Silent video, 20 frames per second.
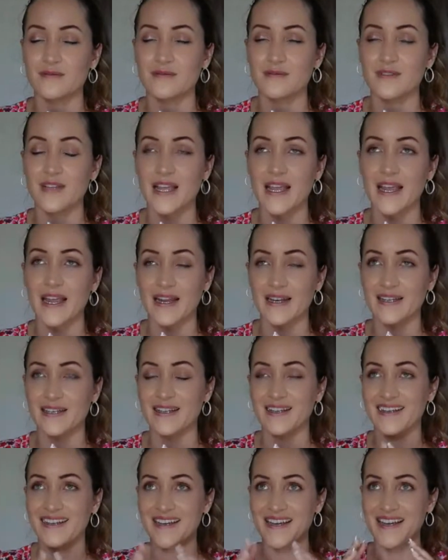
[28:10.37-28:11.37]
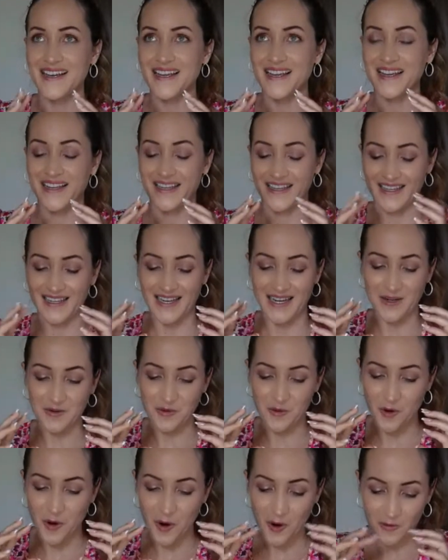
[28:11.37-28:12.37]
it
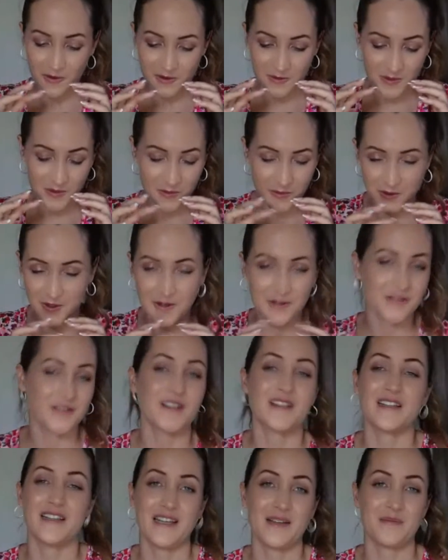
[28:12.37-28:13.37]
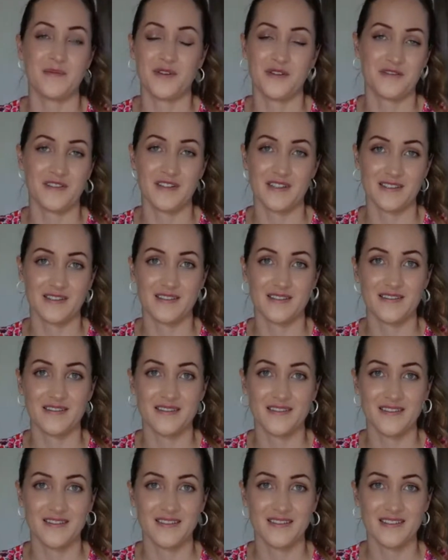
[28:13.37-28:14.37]
will always be perfectly imperfect.
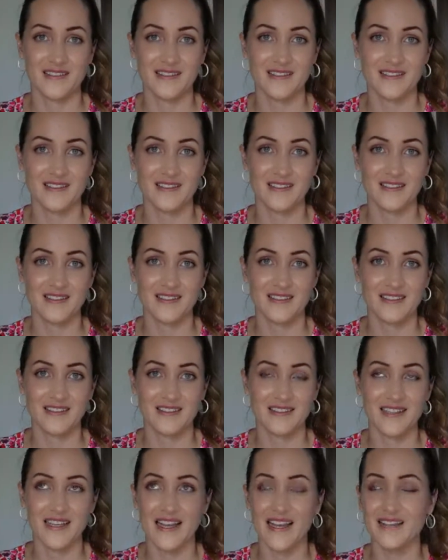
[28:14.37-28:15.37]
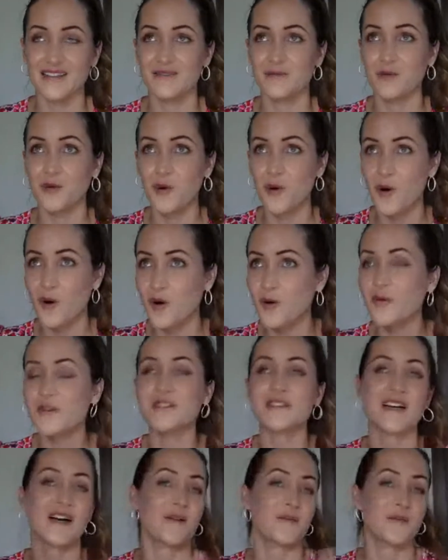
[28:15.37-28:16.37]
It will always
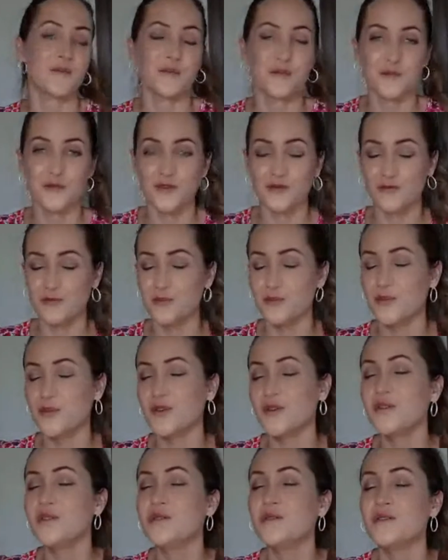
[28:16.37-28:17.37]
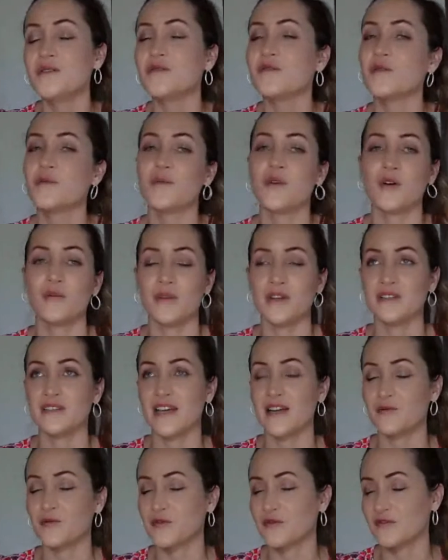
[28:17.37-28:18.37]
come with beautiful moments
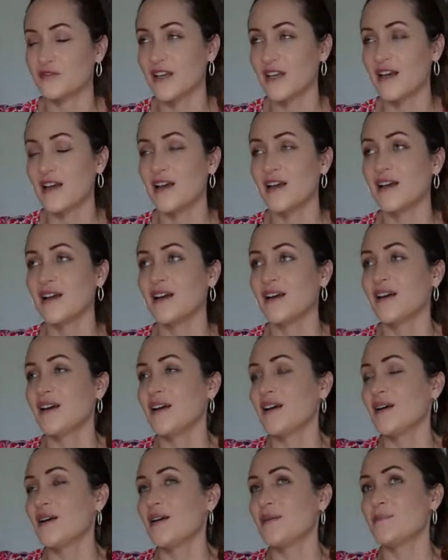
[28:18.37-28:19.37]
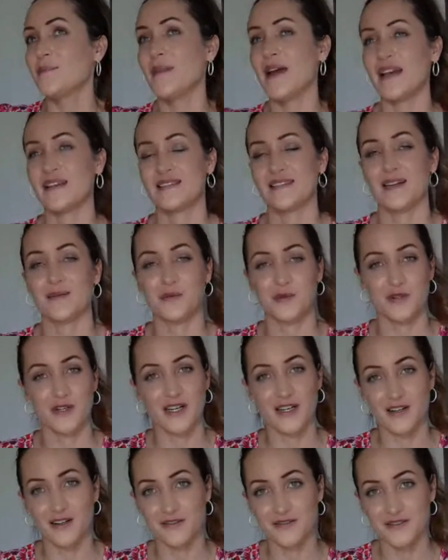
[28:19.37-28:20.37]
and with messed up
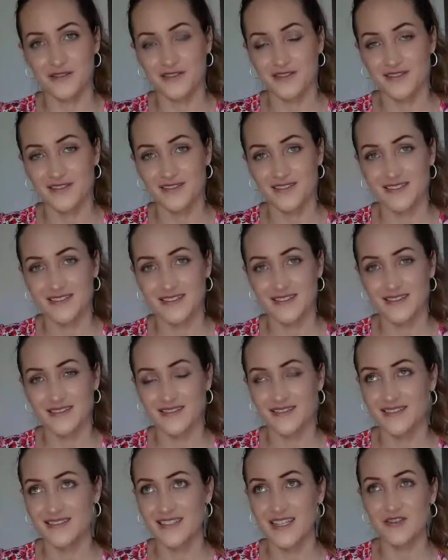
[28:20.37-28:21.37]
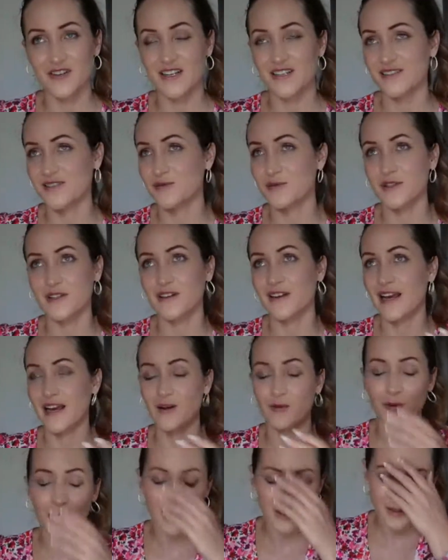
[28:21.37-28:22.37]
trade-offs. Situations where you're
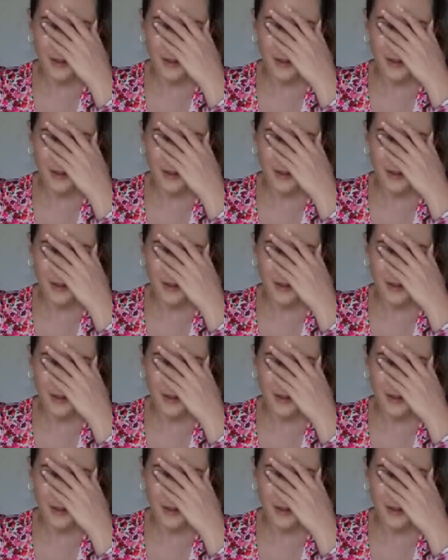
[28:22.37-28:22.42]
like, what the?